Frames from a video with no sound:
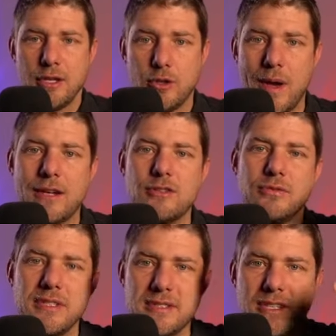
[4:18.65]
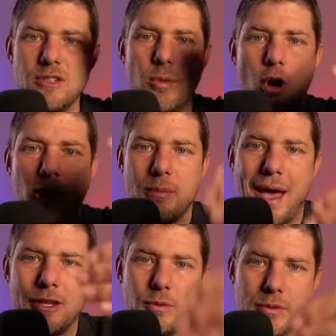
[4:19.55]
you actually see the ball come
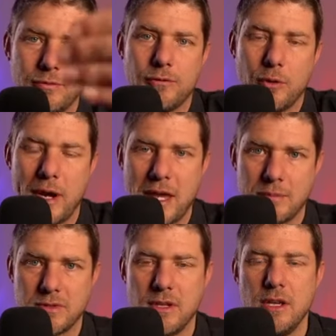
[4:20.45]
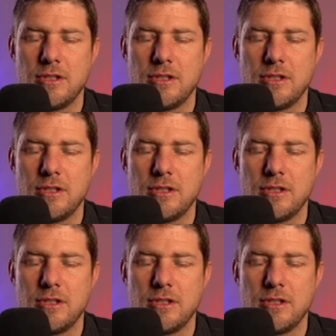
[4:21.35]
at you in frames.